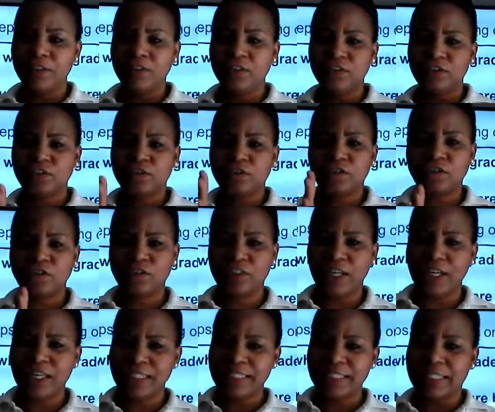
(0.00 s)
You
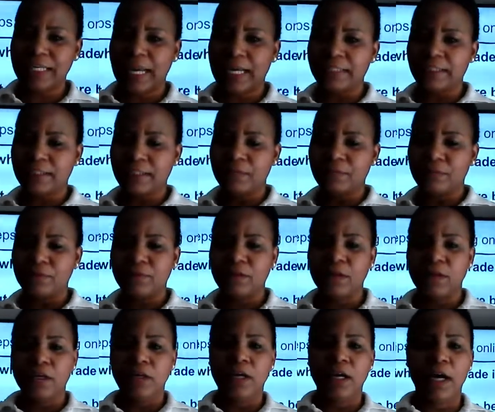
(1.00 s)
should get some
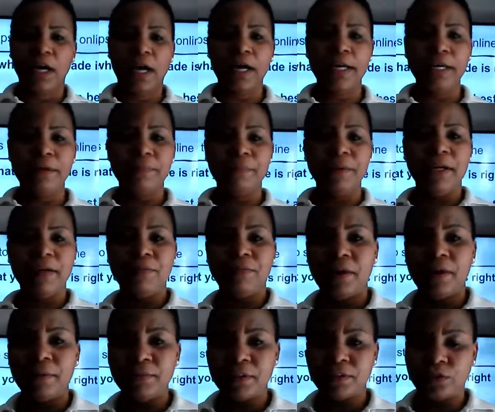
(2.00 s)
email
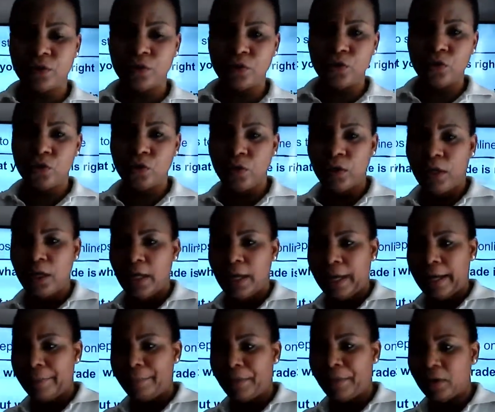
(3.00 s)
from the school
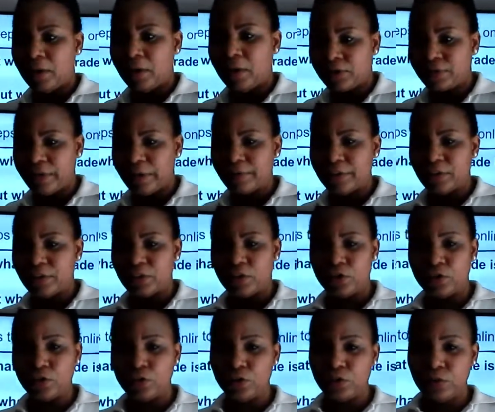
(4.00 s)
about this very
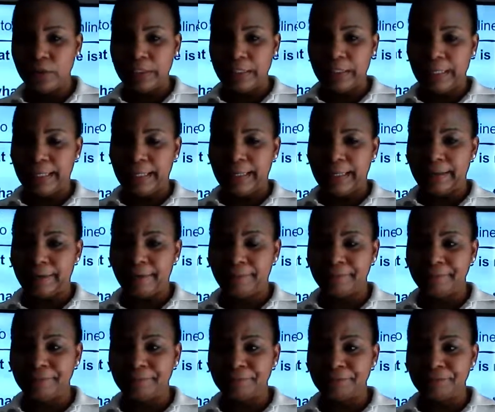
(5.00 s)
soon.
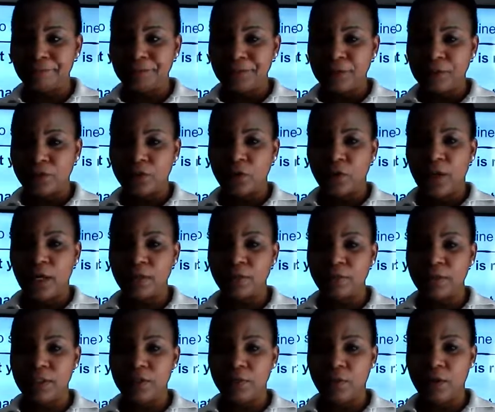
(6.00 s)
So I
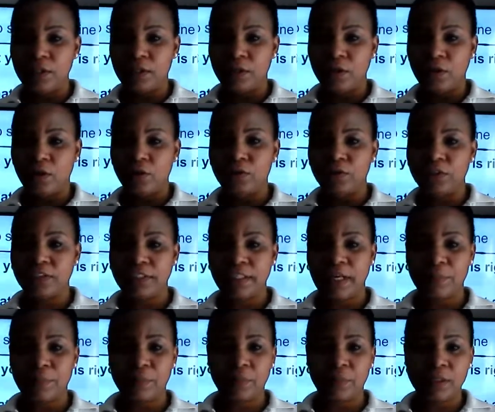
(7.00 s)
don't really want to
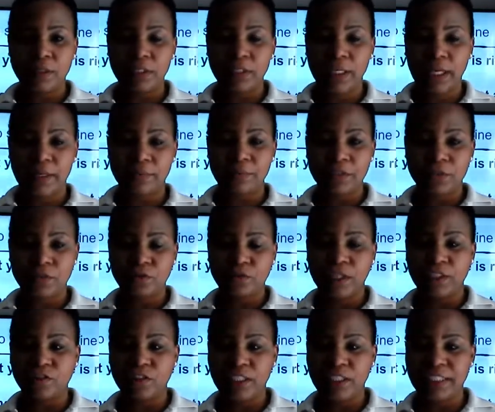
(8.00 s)
overstep what the
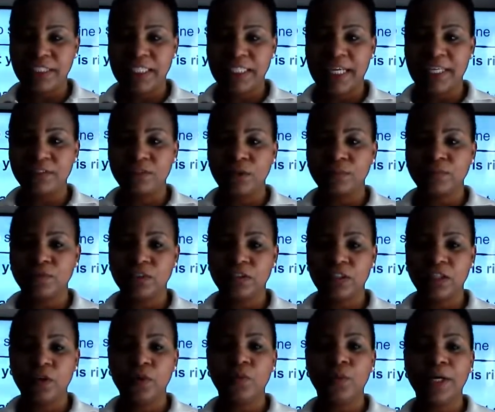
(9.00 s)
administration is saying. So I'm
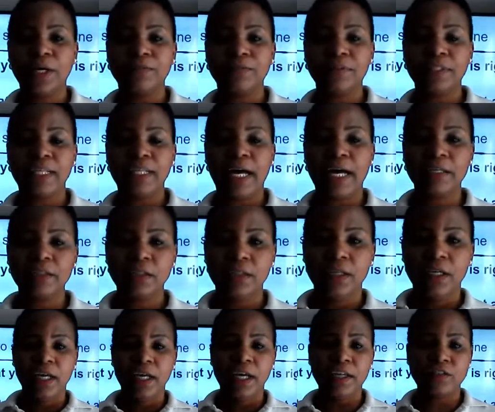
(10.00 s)
just going to wait for that.
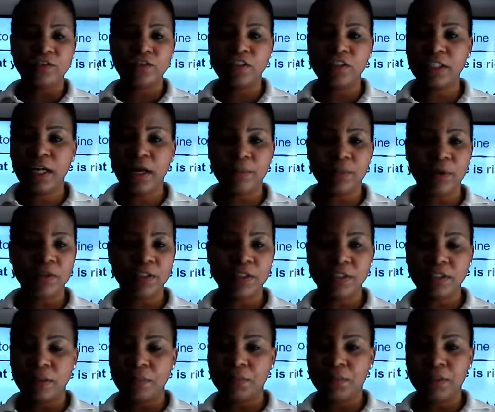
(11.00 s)
It should come out
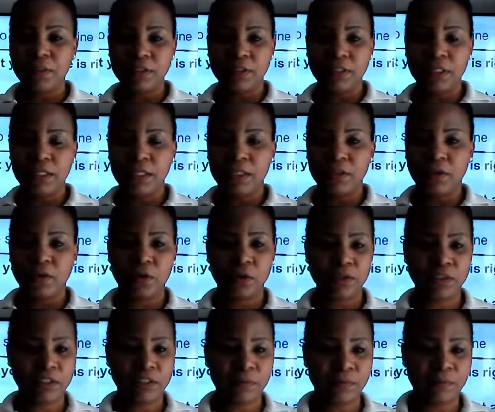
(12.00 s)
in some bulletin,
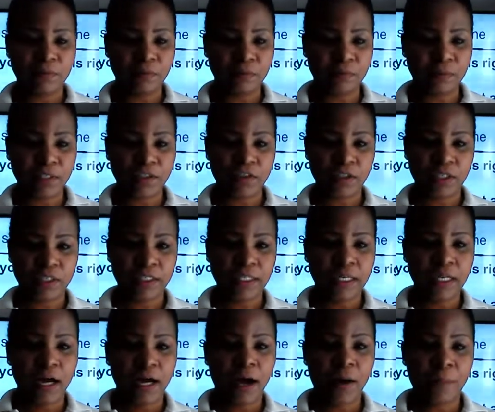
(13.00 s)
or some information
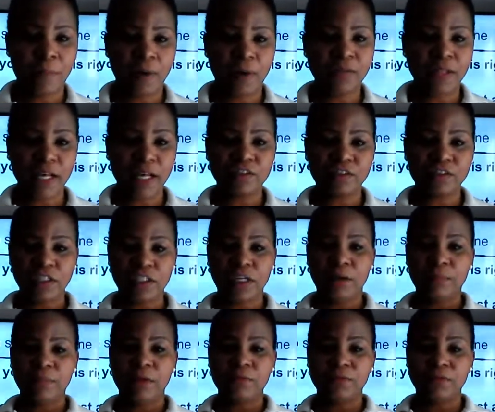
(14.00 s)
about that should
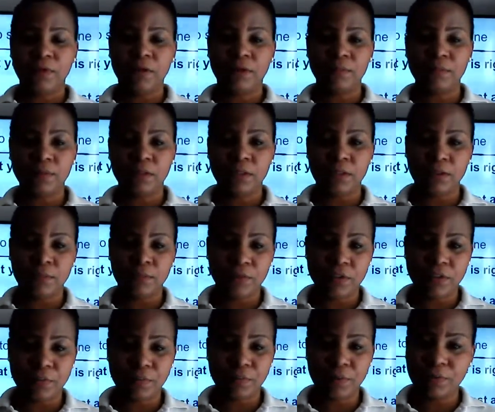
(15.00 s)
come out from the
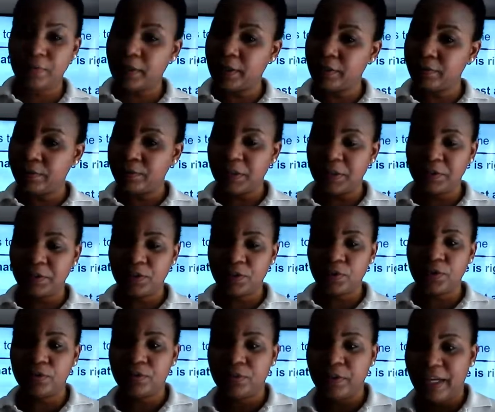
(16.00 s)
principal very, very
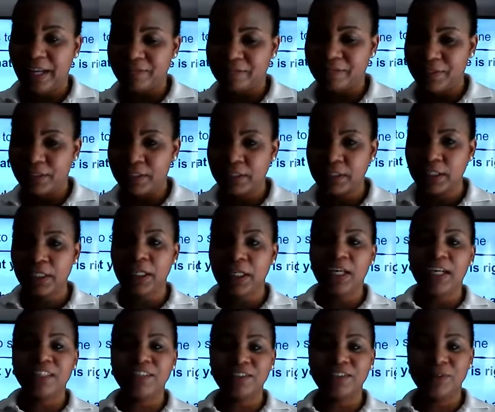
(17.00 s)
soon if you haven't heard.
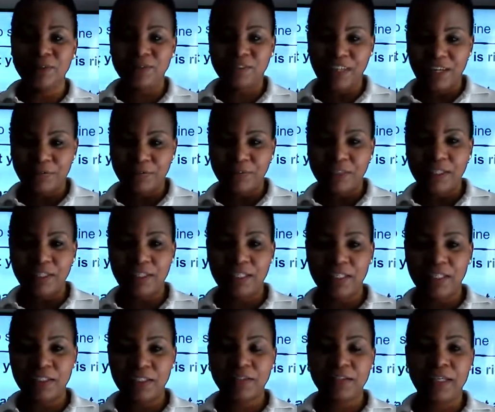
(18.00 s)
So
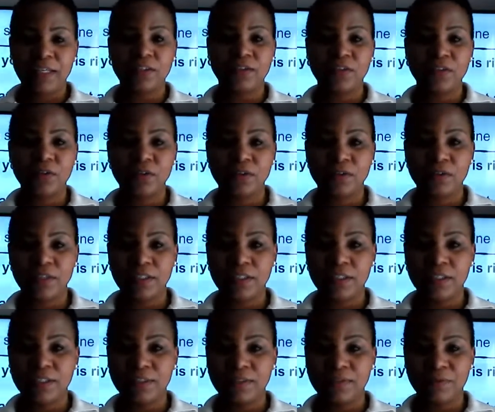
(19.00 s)
definitely stay tuned
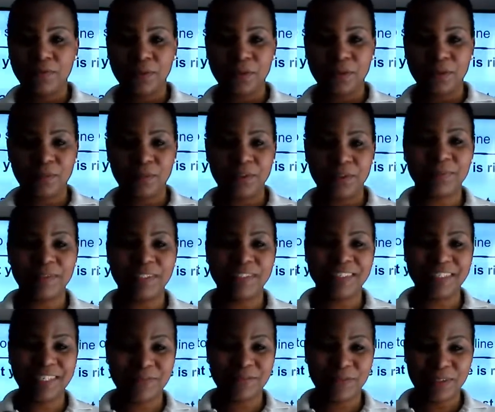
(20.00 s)
for the principal
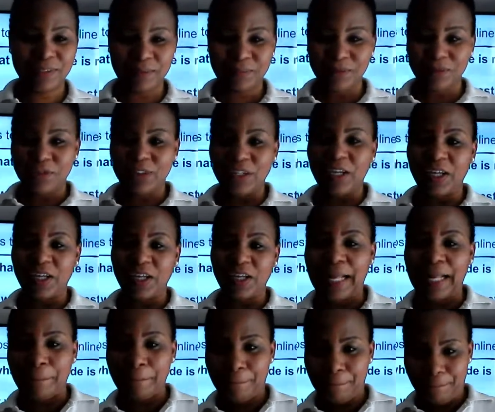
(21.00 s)
to give you some news on
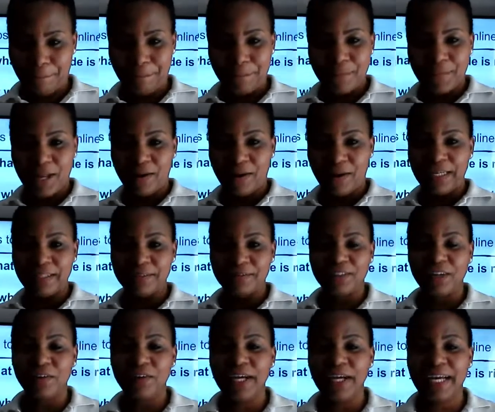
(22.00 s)
that. All
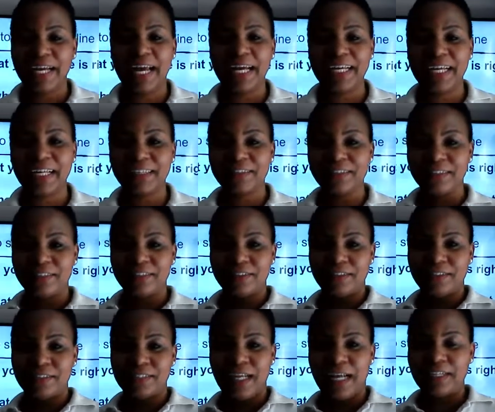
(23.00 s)
right. Sorry, I can't get to
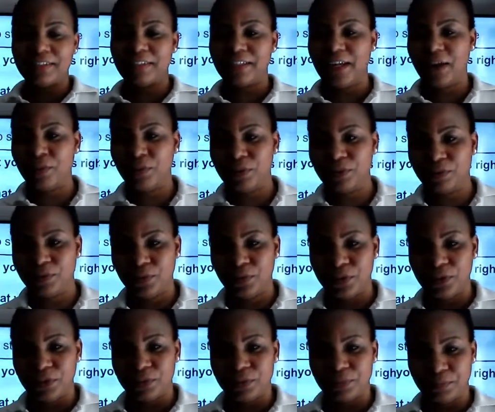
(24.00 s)
answer that one
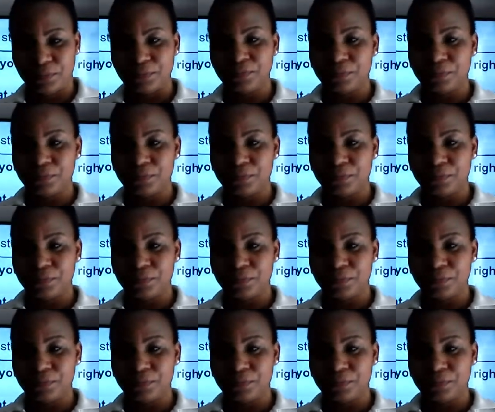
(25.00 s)
for you.